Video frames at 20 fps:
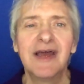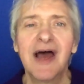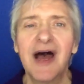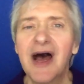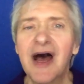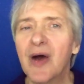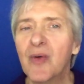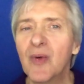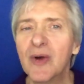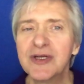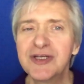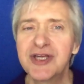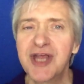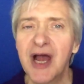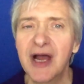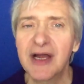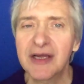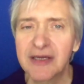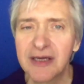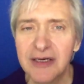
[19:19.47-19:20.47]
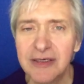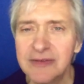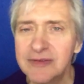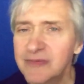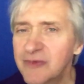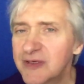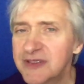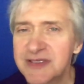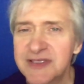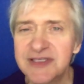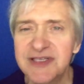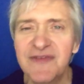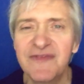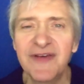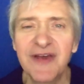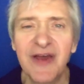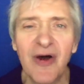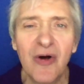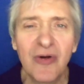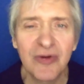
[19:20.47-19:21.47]
Uh, once you got going, it wasn't
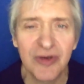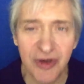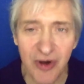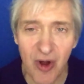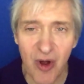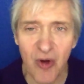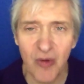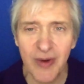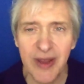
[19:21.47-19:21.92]
difficult at all.